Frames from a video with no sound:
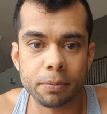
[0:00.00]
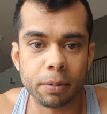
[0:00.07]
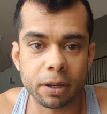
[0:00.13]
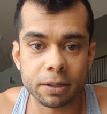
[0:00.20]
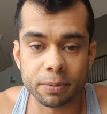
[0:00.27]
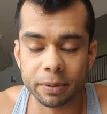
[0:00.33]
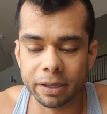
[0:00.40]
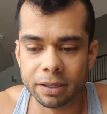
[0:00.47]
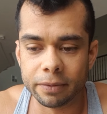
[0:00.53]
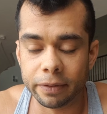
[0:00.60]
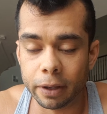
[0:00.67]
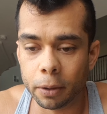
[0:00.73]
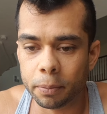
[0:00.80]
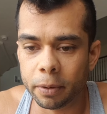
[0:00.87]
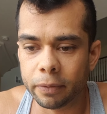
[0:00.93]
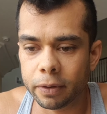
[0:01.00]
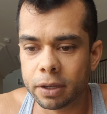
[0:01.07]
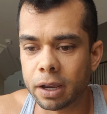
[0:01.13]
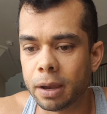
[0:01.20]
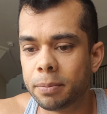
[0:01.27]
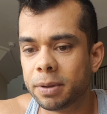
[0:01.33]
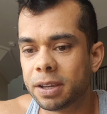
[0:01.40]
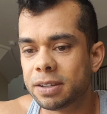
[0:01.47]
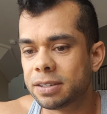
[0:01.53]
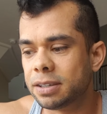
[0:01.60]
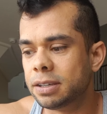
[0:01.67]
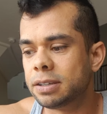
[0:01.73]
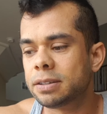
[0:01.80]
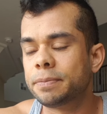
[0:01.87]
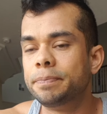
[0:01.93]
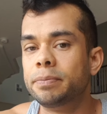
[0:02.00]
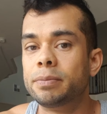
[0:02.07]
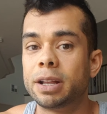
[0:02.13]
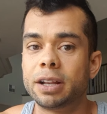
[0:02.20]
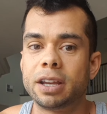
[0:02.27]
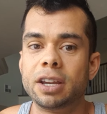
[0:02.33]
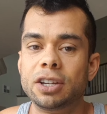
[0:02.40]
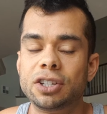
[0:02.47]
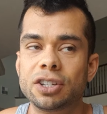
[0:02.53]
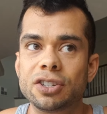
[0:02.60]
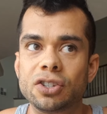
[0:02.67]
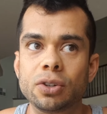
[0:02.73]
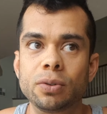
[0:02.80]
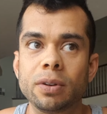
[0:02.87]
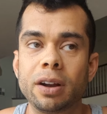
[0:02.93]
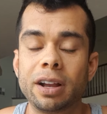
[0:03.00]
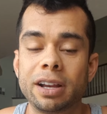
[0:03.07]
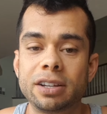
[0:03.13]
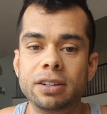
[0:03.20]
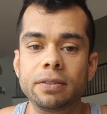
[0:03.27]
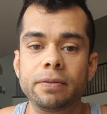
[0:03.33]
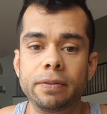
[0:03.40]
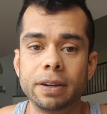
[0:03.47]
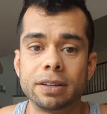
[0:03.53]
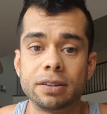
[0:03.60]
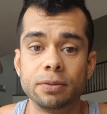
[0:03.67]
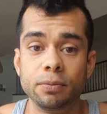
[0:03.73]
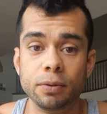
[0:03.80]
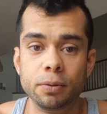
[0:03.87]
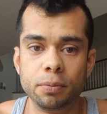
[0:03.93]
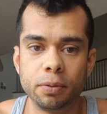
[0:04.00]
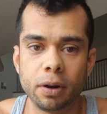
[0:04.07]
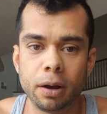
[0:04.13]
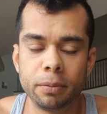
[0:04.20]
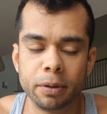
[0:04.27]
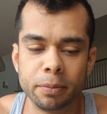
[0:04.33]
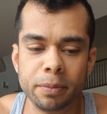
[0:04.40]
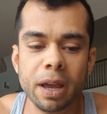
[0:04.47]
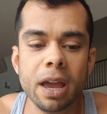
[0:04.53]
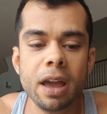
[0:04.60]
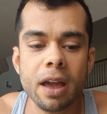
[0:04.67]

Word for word: can possibly develop over time because these medications do not actually fix the root problem.